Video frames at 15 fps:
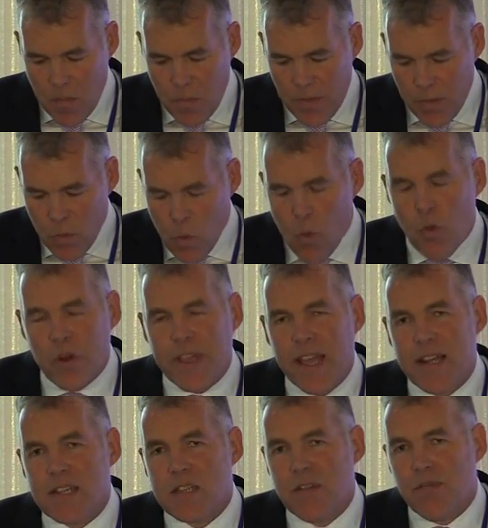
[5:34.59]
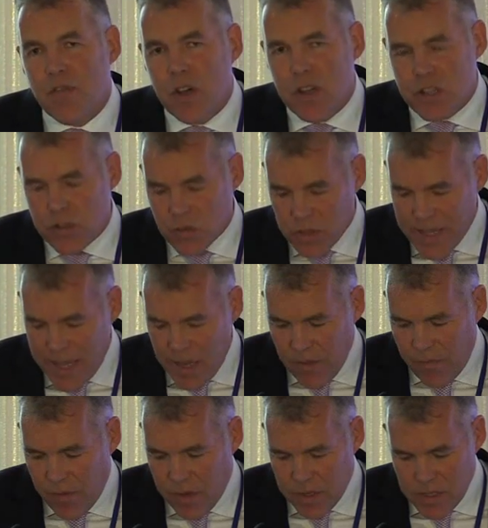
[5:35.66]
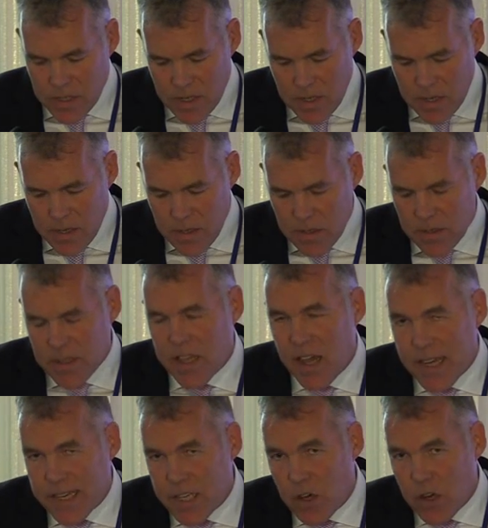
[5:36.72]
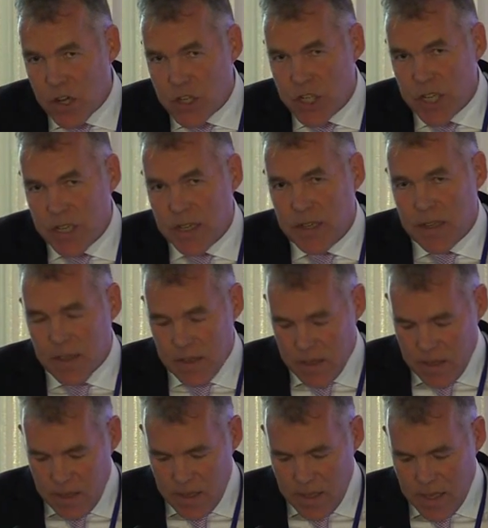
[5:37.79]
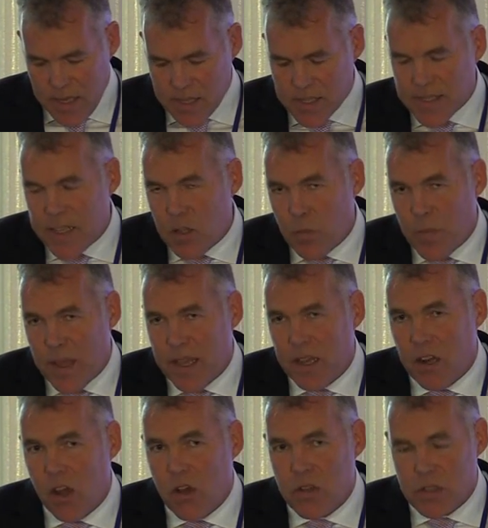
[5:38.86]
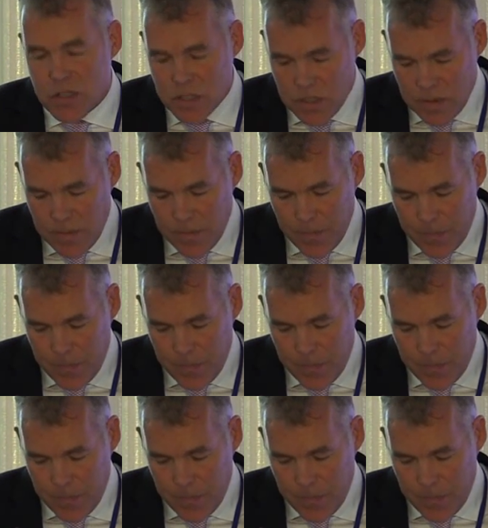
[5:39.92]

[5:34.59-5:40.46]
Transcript: But the war against the virtual caliphate, the ideology, is still being lost.